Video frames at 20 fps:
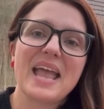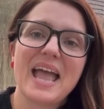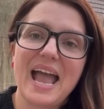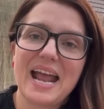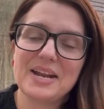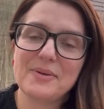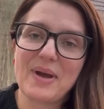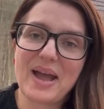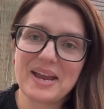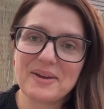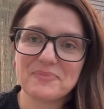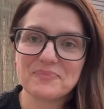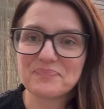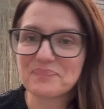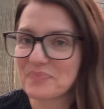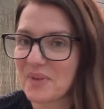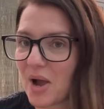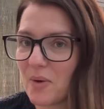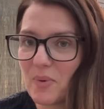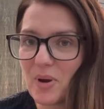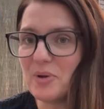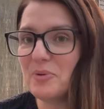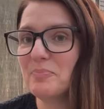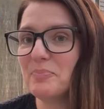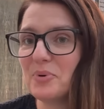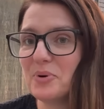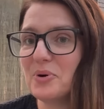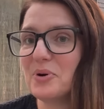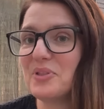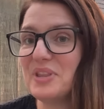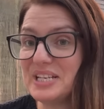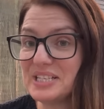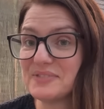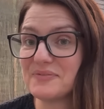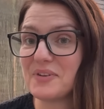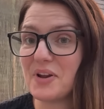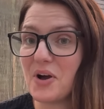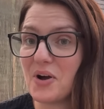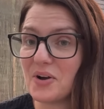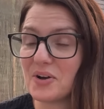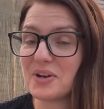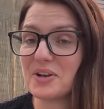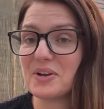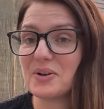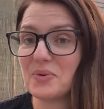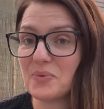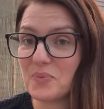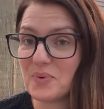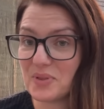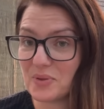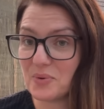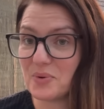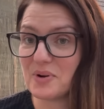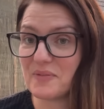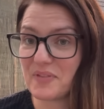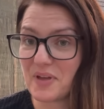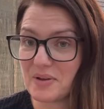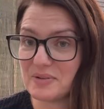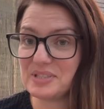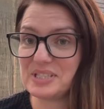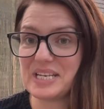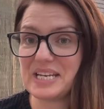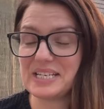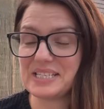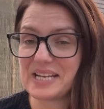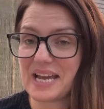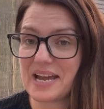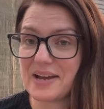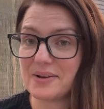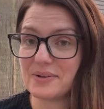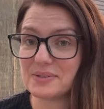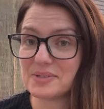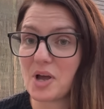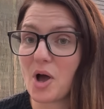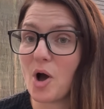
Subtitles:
Anyway, I won't bore this vlog with all of those details.